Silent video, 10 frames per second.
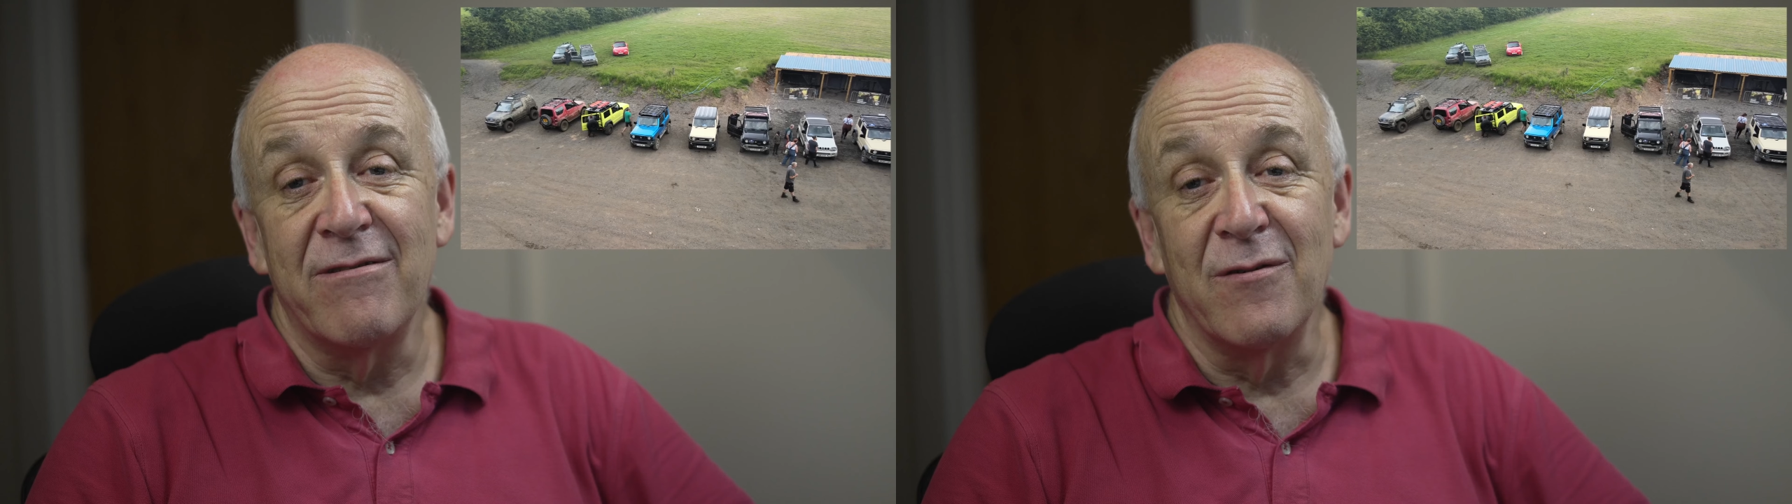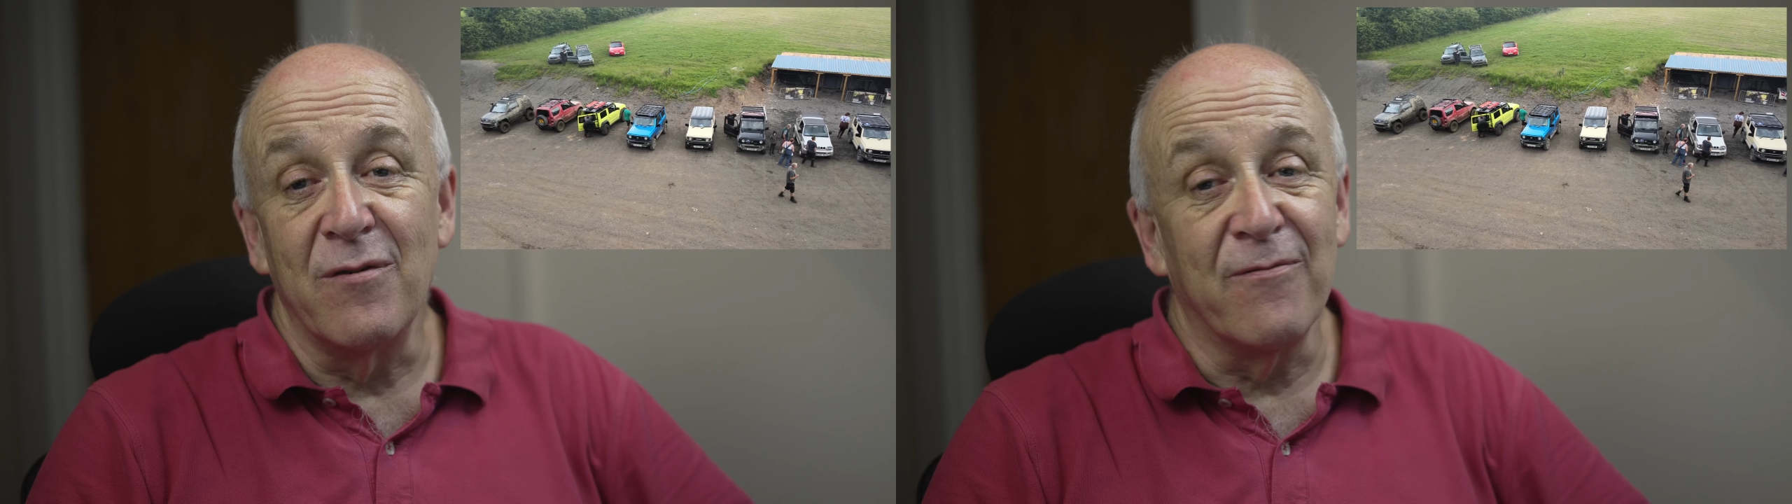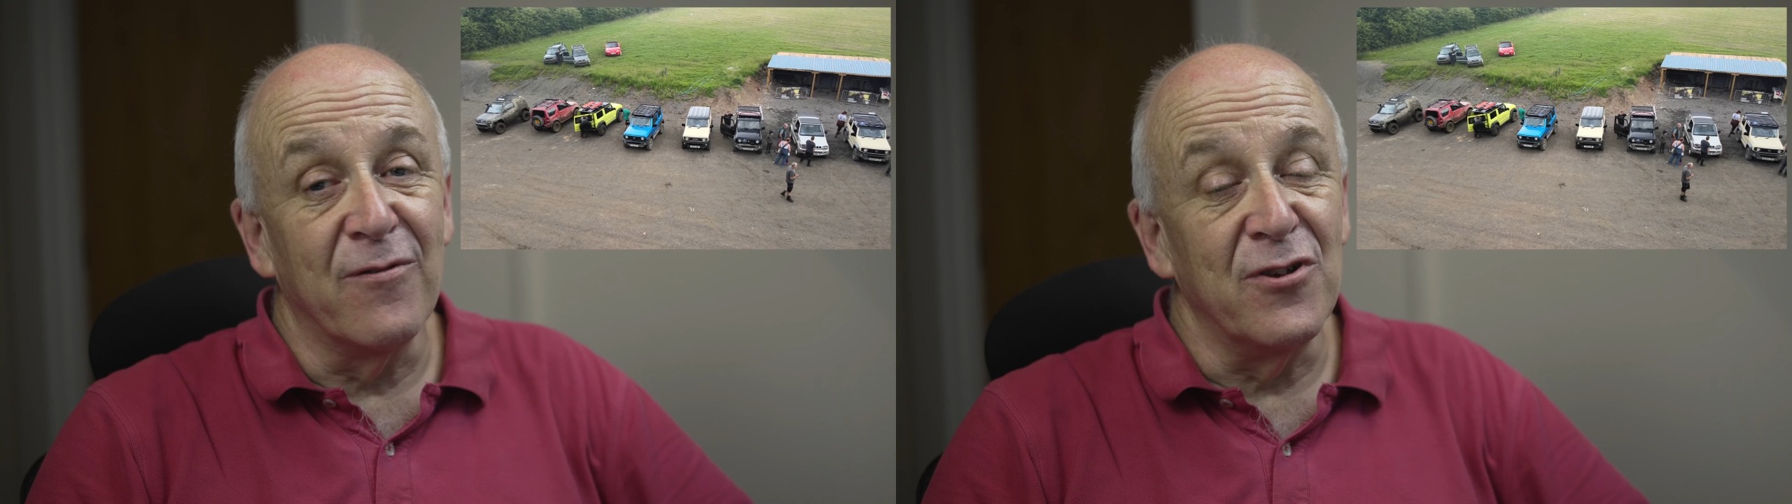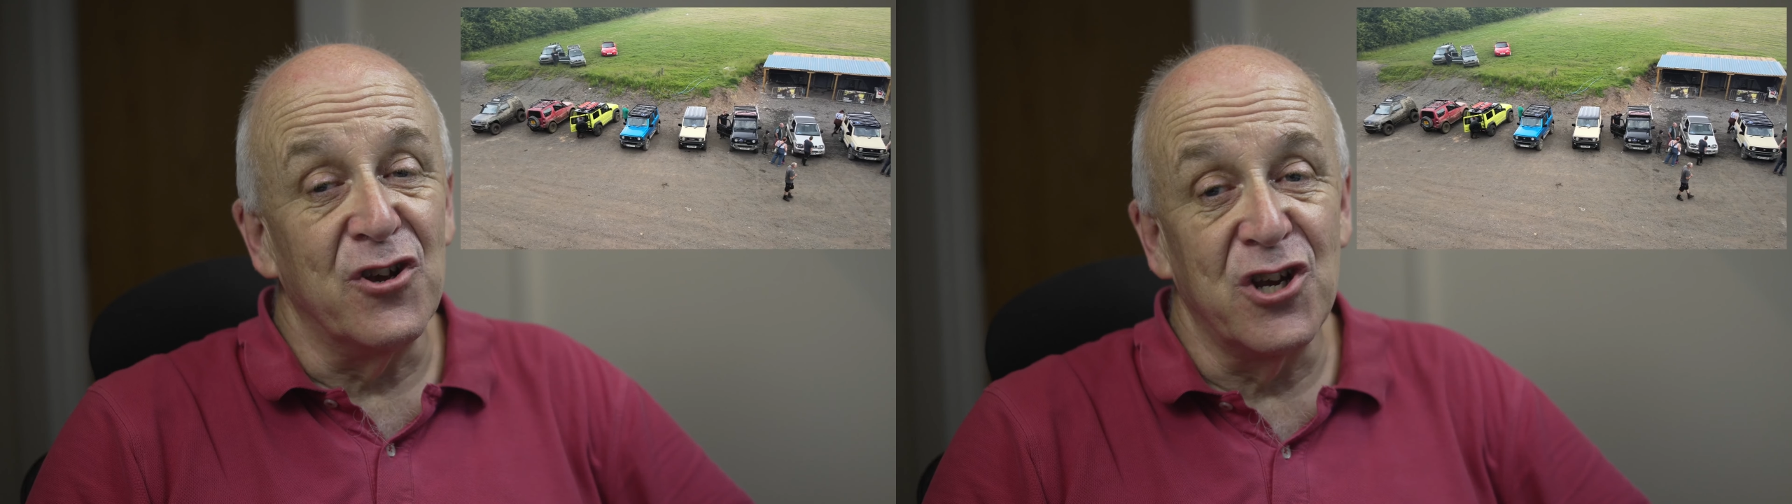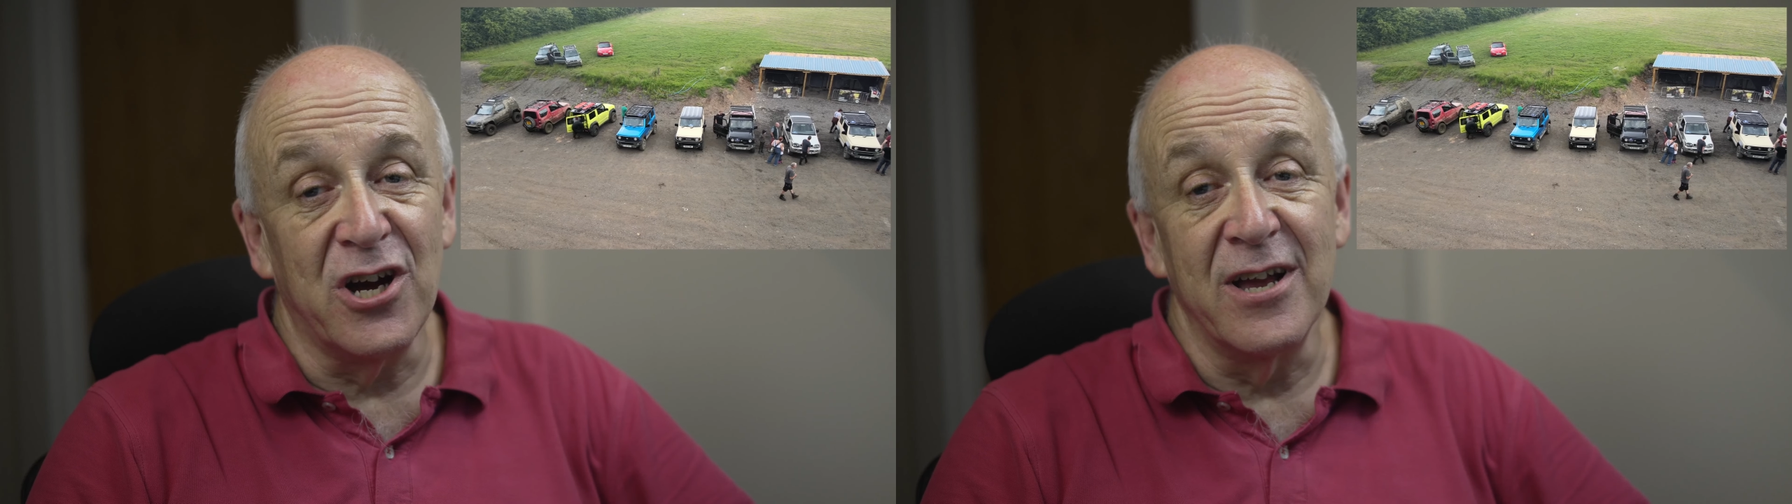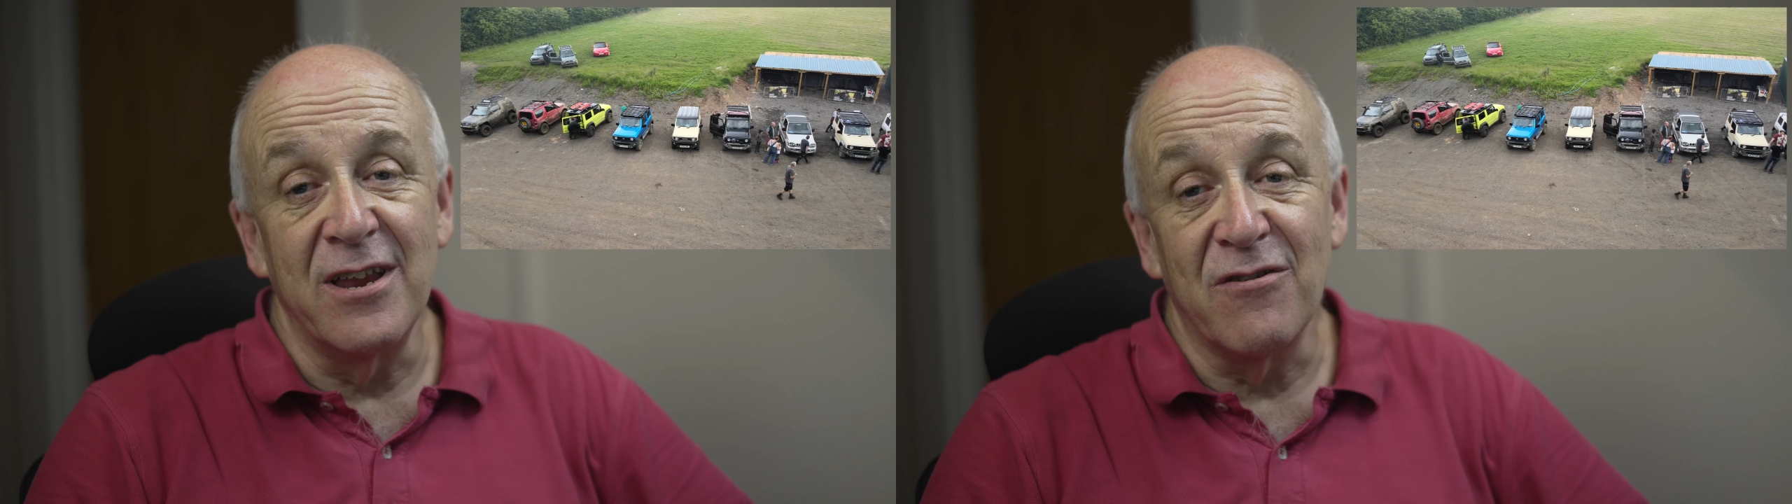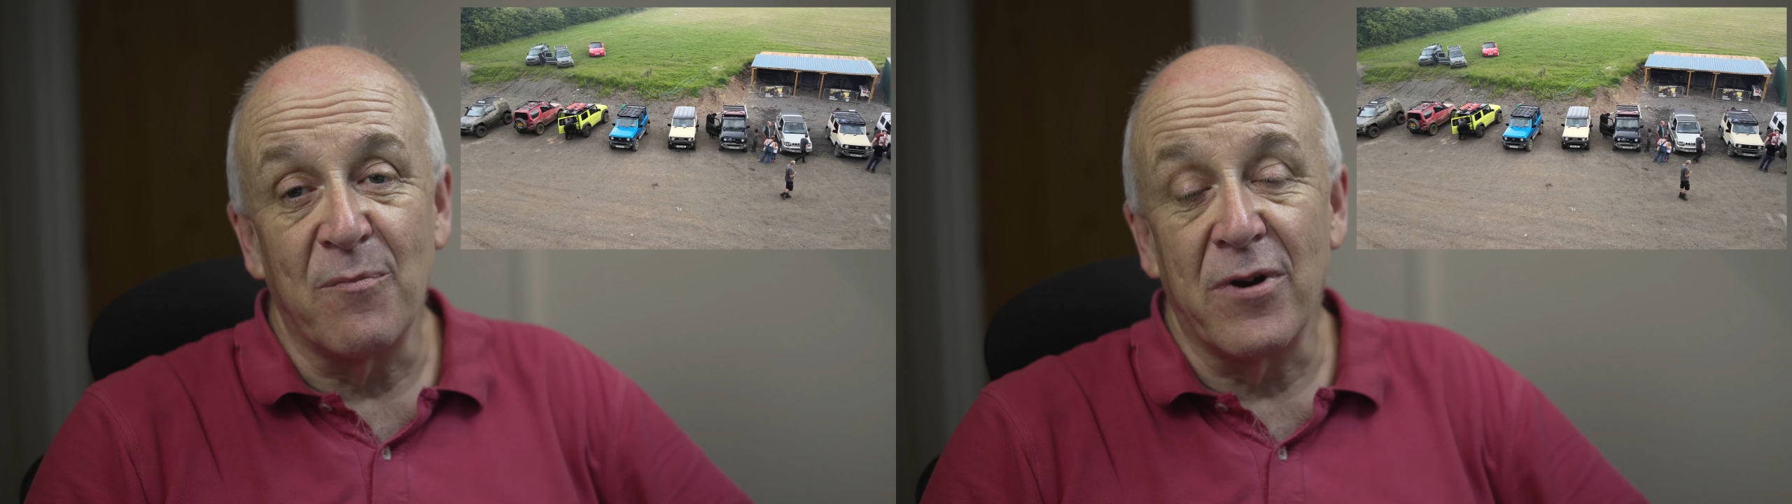so from the shiniest